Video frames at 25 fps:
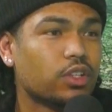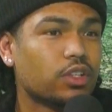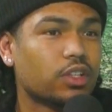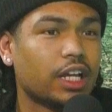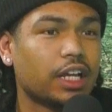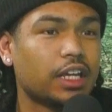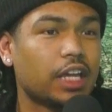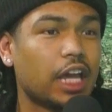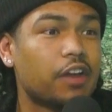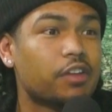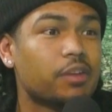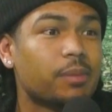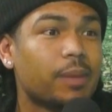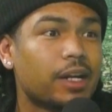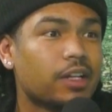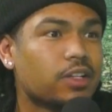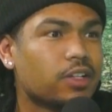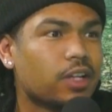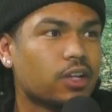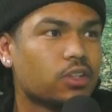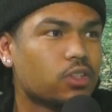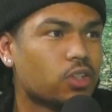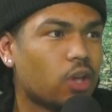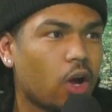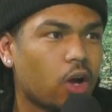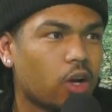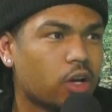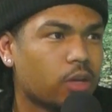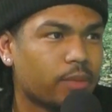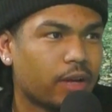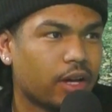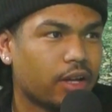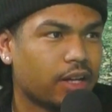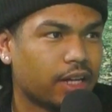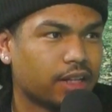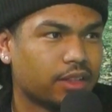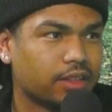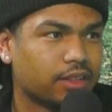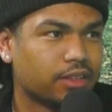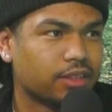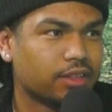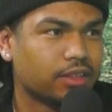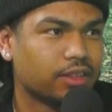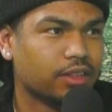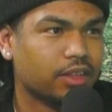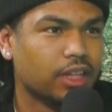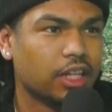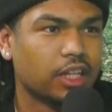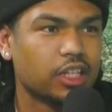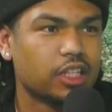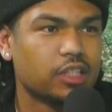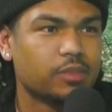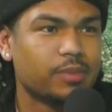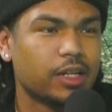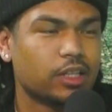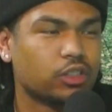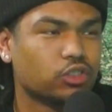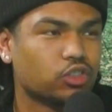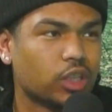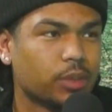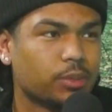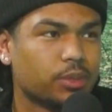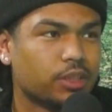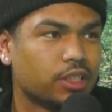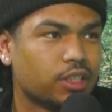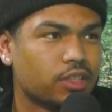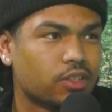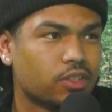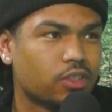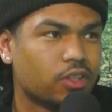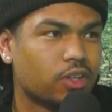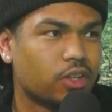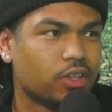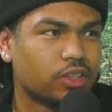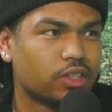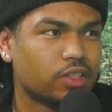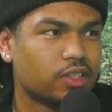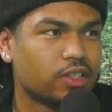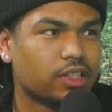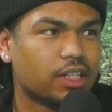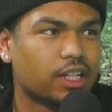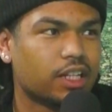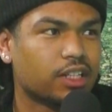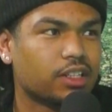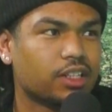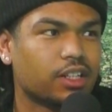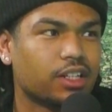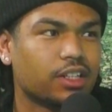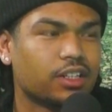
like everybody's like talking about like Nicci's about to drop a diss song, this and da.